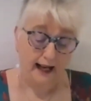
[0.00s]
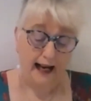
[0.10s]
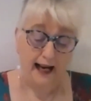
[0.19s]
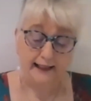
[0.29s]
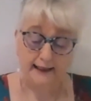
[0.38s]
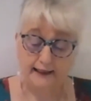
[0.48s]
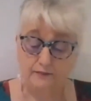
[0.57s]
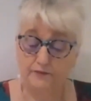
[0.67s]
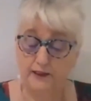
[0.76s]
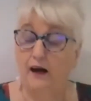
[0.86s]
hiding
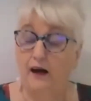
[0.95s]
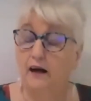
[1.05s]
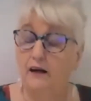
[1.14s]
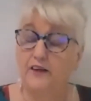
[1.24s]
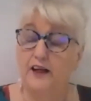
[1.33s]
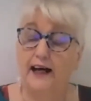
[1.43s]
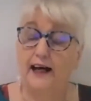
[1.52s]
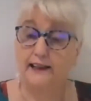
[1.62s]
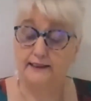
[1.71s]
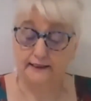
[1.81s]
in the
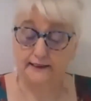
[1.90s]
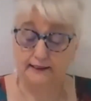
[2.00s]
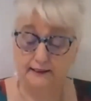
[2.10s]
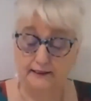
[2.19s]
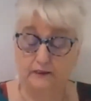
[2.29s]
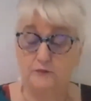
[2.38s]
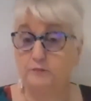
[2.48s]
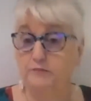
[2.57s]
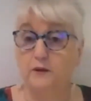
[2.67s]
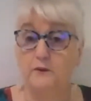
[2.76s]
half-light of
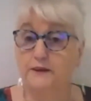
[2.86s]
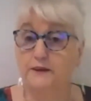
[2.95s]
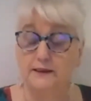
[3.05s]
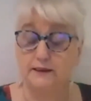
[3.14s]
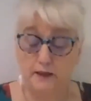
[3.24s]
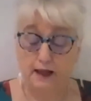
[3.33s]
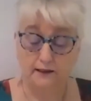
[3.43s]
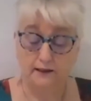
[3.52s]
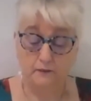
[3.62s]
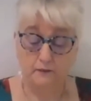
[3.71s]
a broken
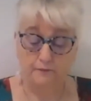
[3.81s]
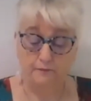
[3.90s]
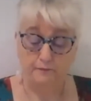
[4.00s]
smile.